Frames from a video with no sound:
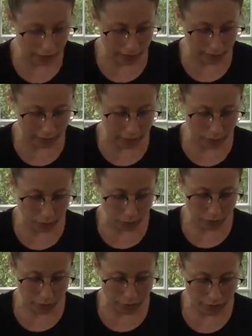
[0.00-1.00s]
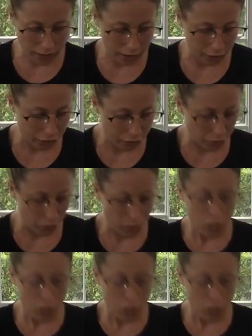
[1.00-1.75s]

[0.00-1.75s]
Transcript: is he would have had you